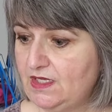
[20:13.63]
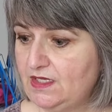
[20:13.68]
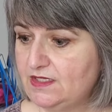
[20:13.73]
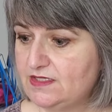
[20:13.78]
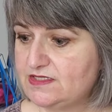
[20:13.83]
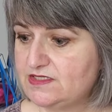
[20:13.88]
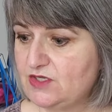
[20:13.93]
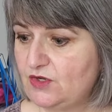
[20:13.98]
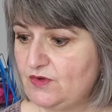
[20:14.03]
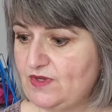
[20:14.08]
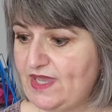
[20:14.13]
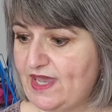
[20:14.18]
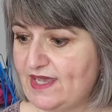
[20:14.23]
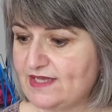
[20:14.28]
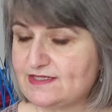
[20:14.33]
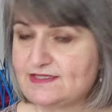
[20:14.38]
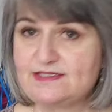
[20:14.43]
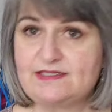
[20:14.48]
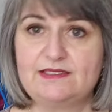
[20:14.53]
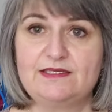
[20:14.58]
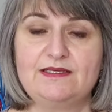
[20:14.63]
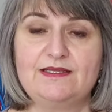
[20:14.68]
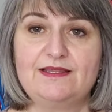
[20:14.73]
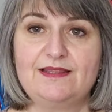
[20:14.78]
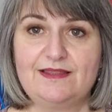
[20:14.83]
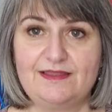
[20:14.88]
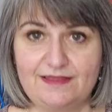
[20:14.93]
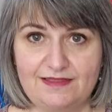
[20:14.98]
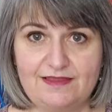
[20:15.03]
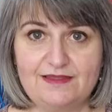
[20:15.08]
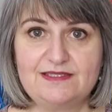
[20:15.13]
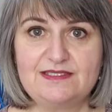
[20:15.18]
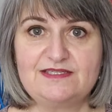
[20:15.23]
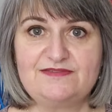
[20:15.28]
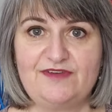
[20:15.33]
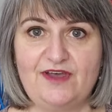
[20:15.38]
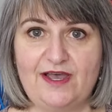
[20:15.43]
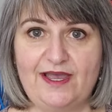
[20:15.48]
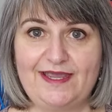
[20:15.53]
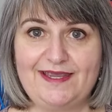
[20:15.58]
So yes,
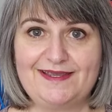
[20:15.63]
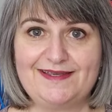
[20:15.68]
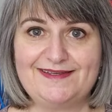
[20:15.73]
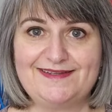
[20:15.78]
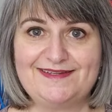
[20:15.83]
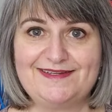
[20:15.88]
Zweig.